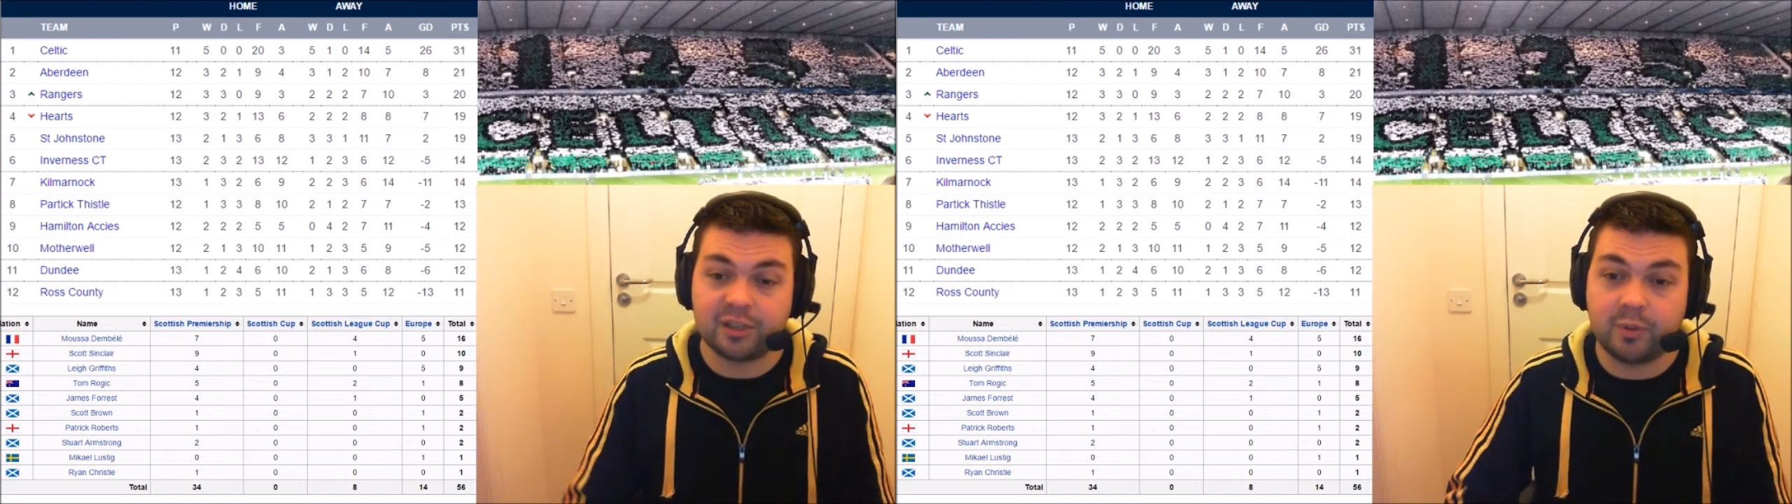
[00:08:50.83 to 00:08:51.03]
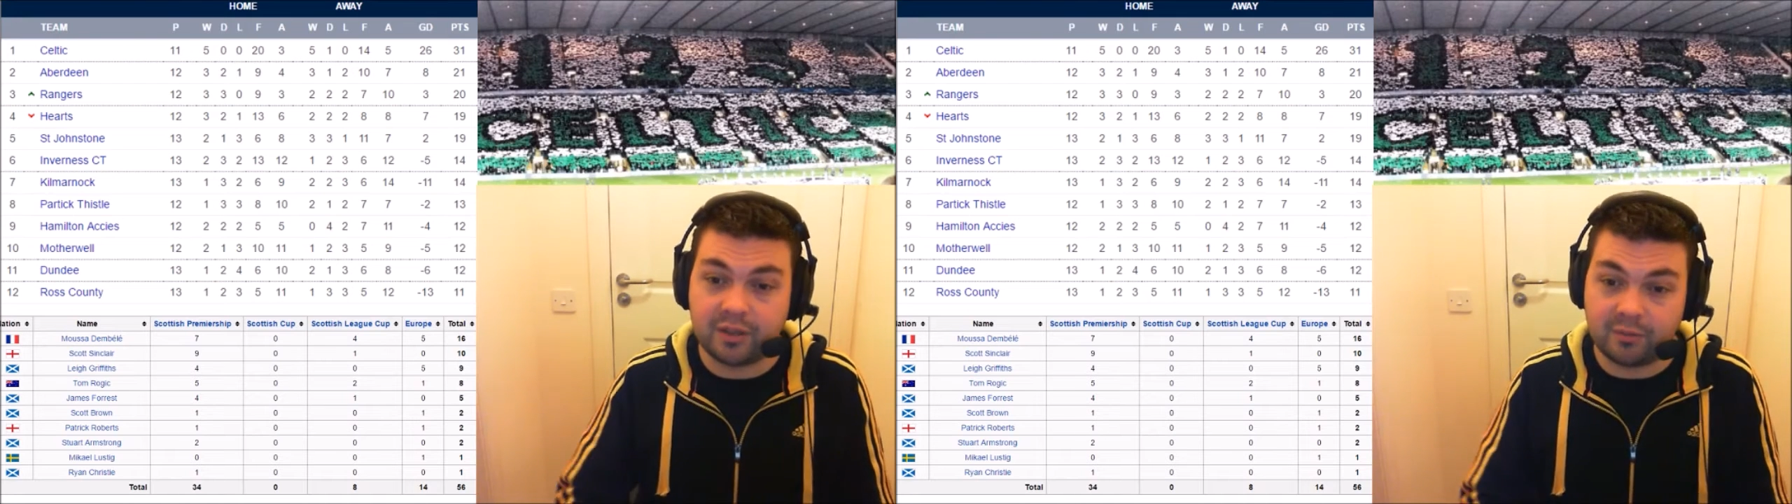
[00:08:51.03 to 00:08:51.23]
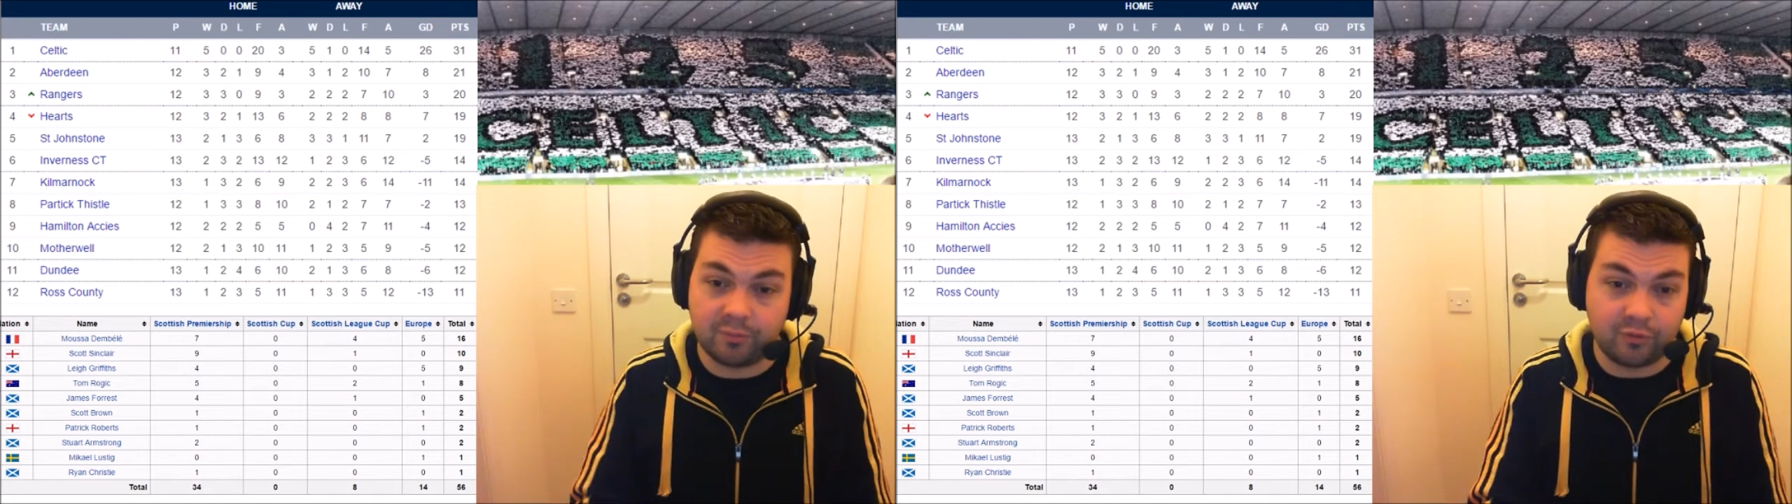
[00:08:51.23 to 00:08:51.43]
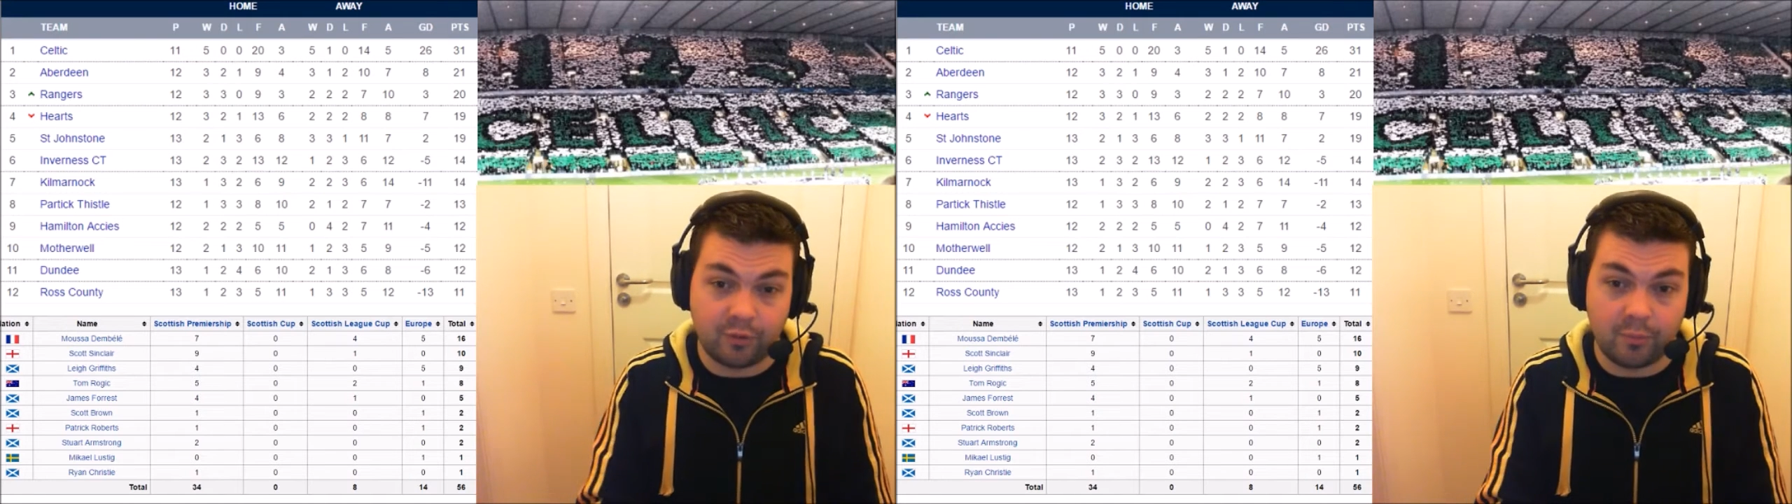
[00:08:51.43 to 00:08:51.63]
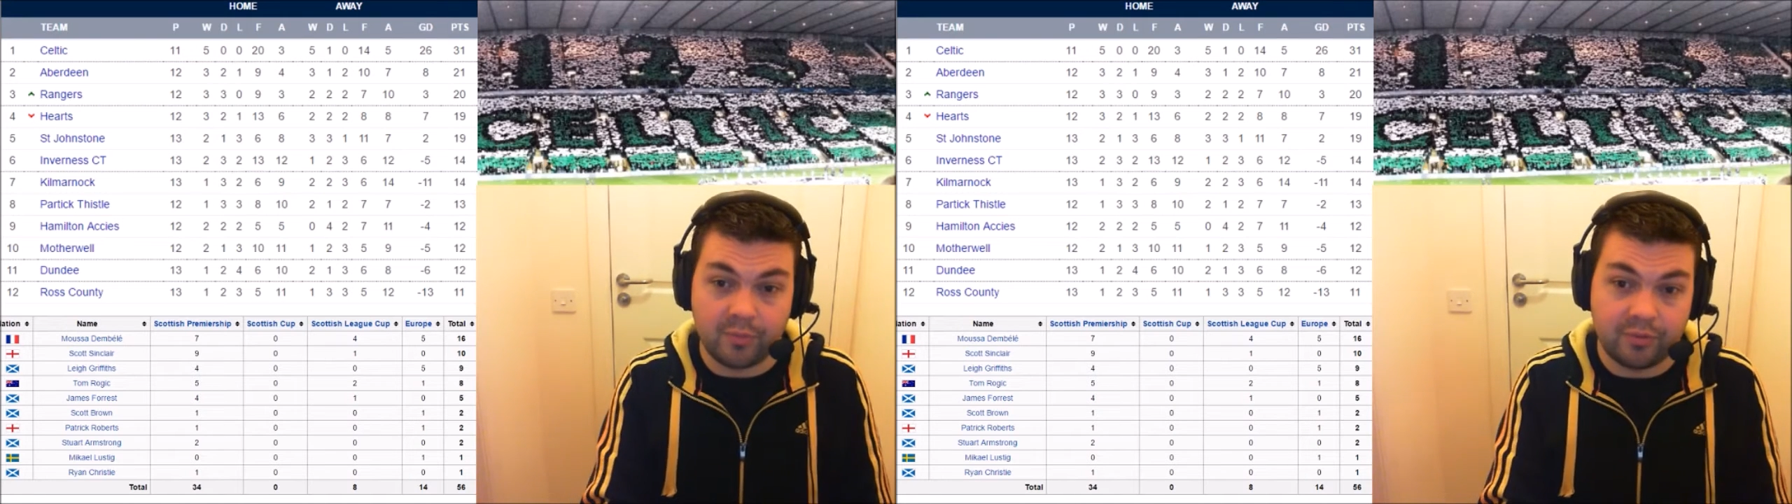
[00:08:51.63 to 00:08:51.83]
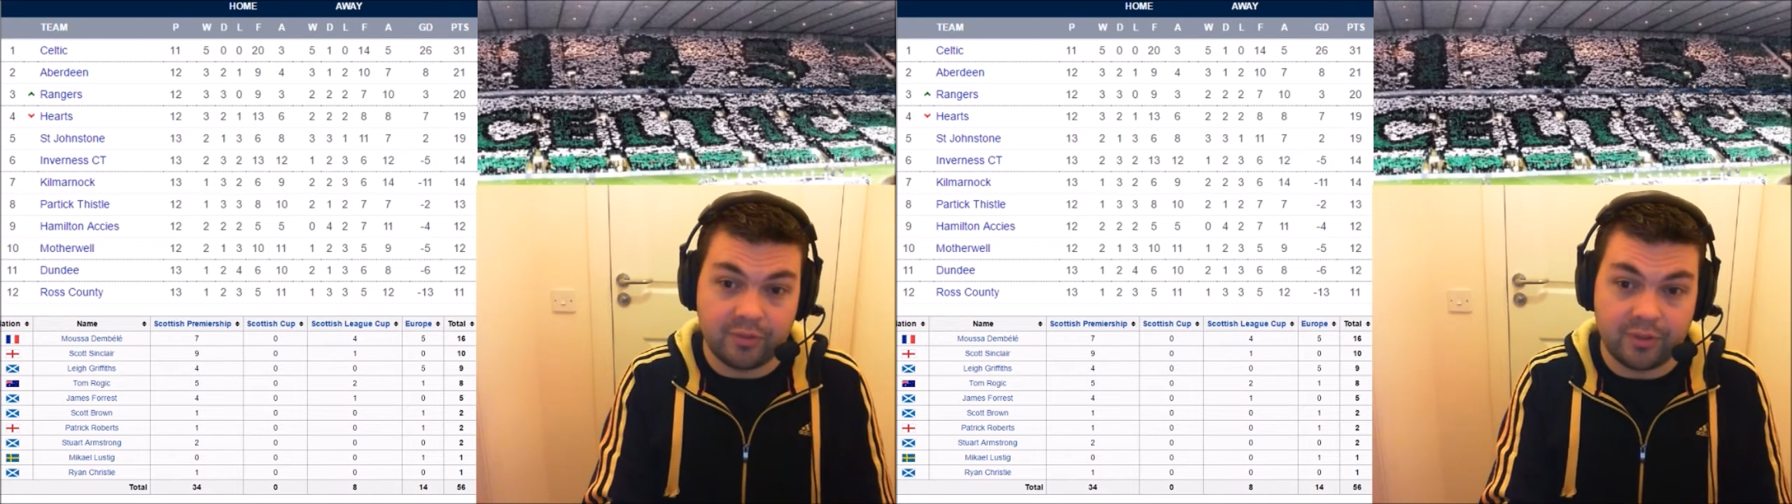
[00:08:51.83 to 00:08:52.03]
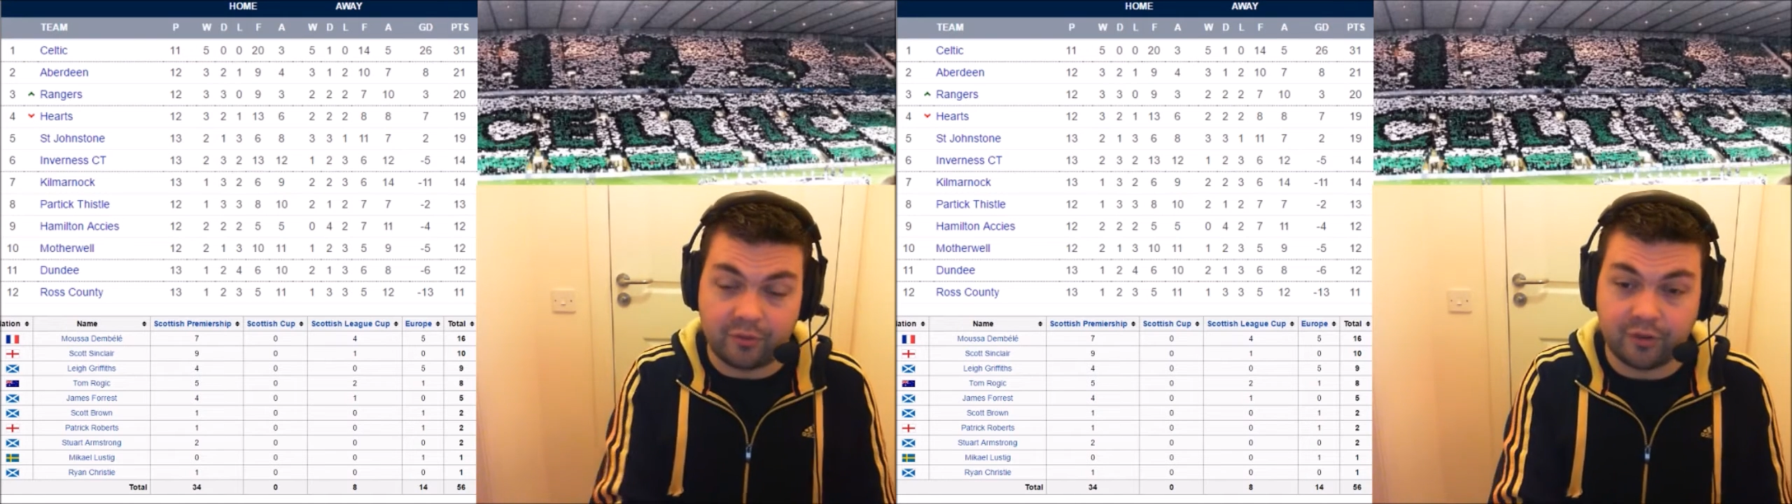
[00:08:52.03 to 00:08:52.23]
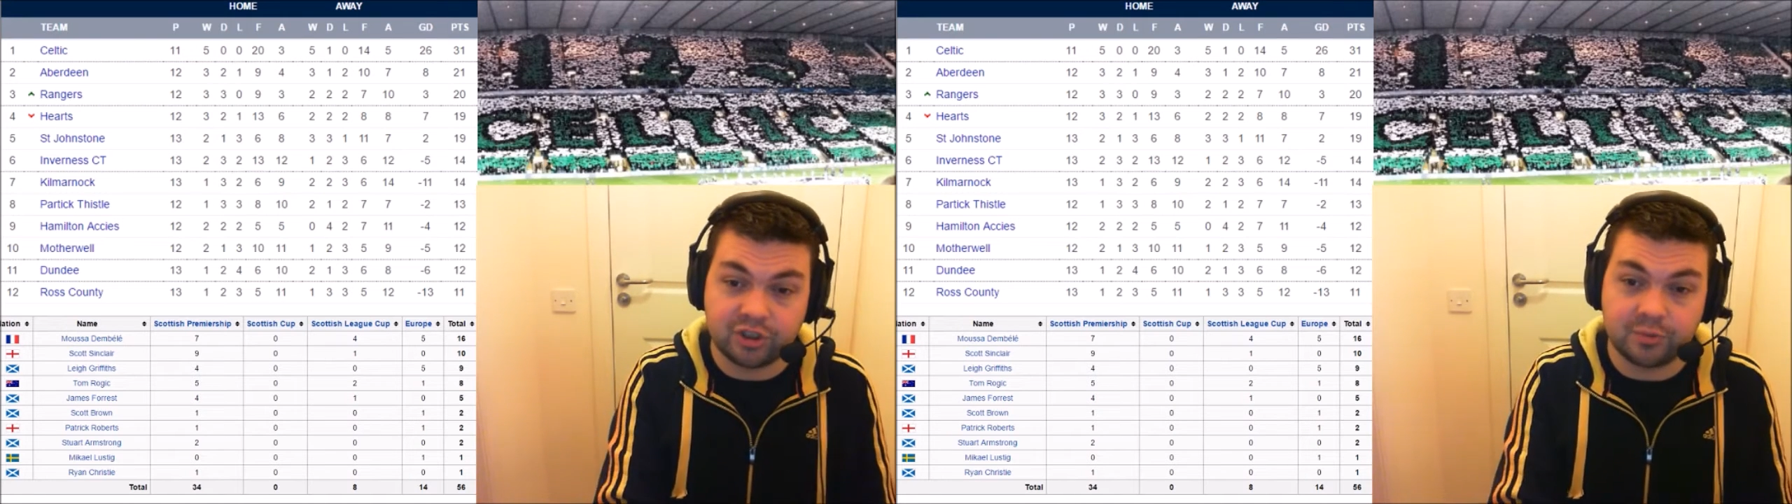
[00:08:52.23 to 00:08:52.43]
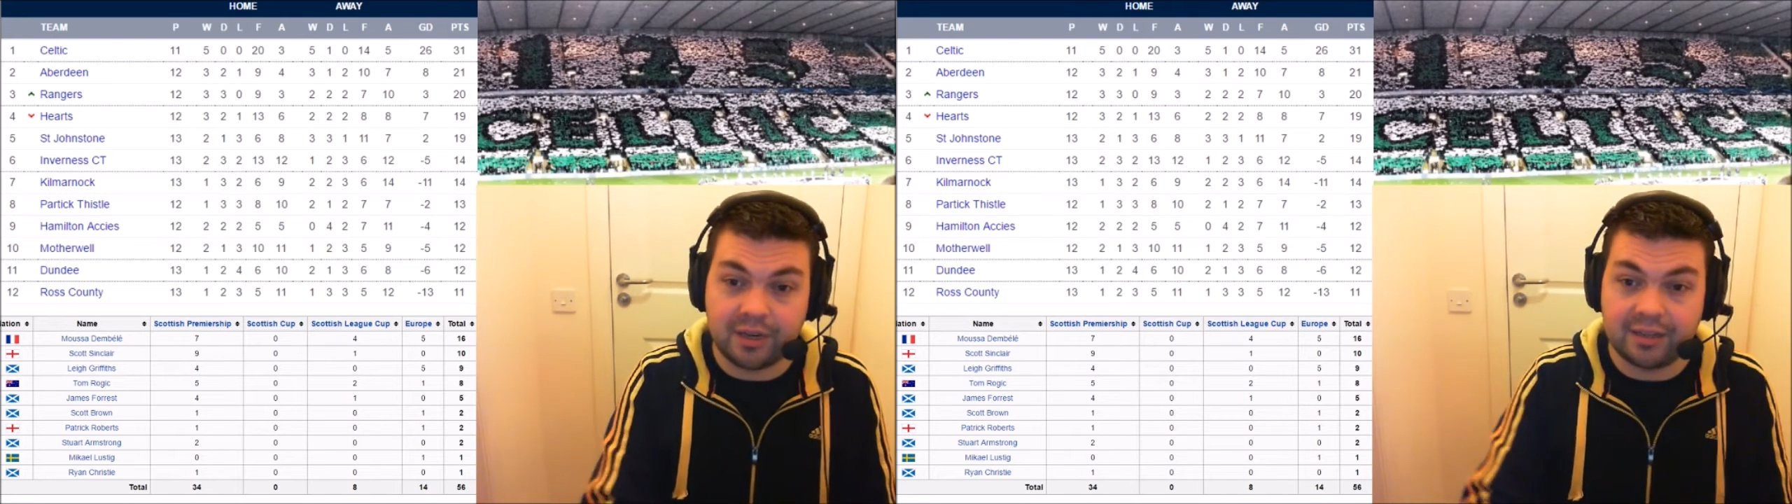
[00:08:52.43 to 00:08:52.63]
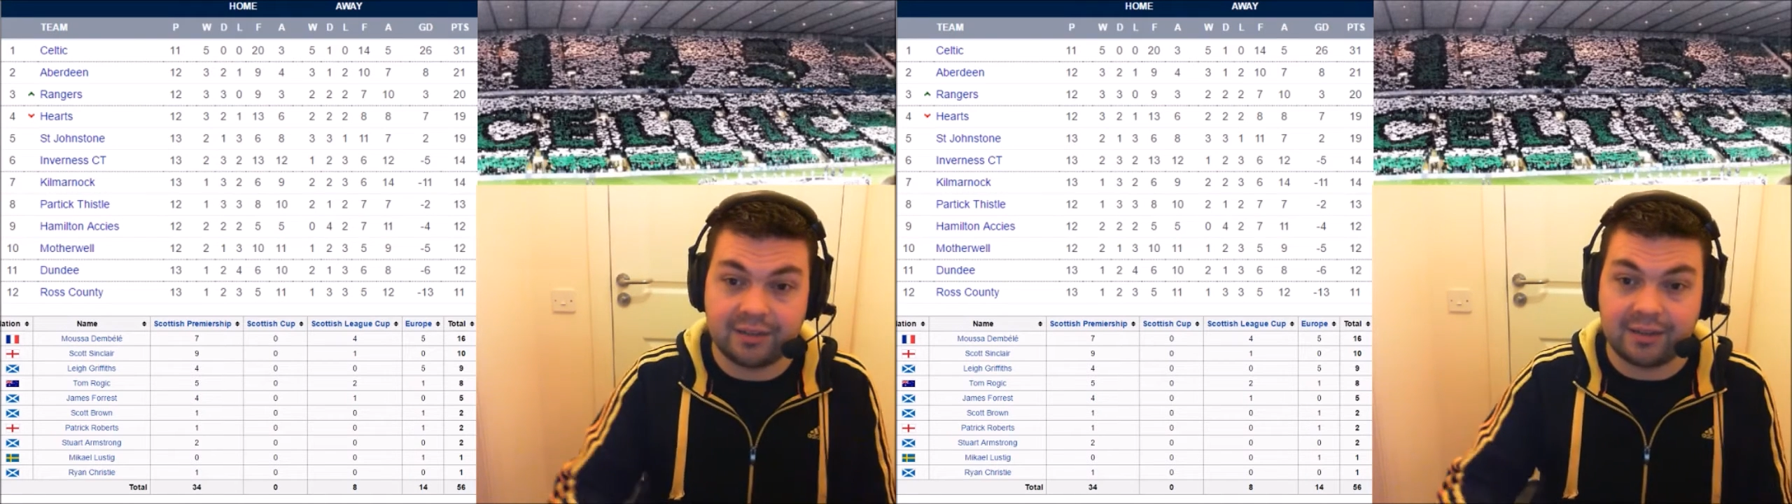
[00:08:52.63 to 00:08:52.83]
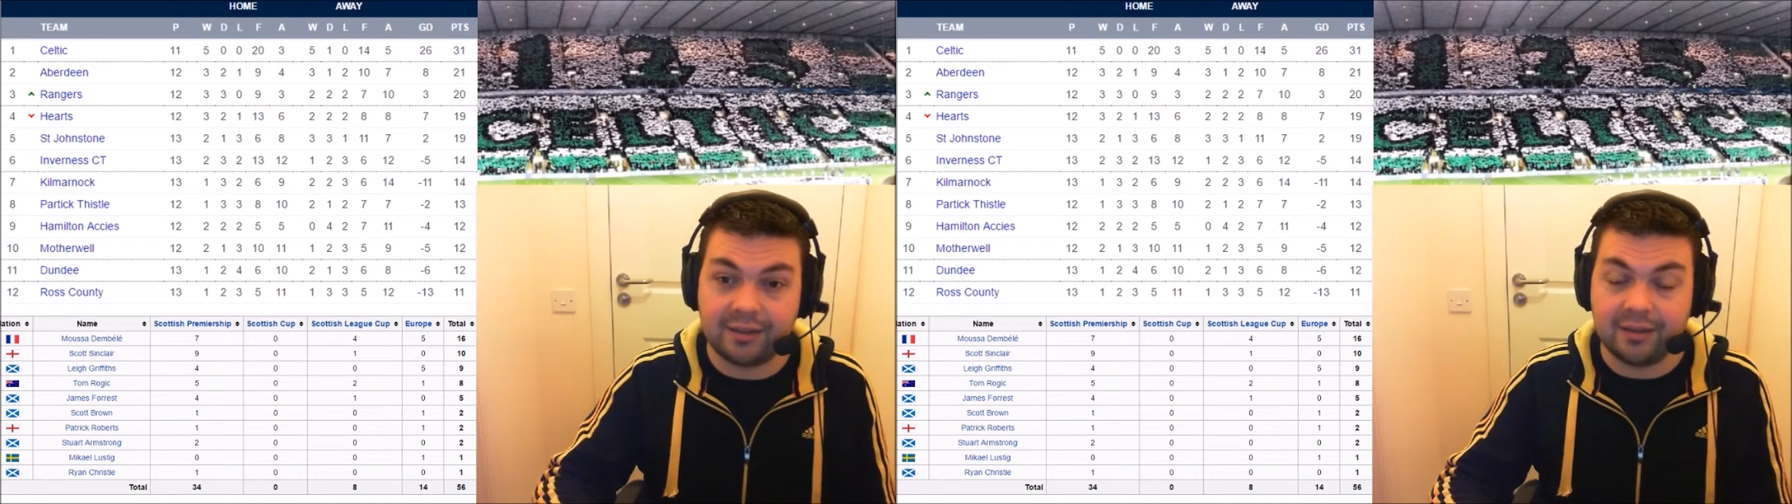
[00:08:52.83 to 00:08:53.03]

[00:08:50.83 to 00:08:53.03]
But from the first minute to,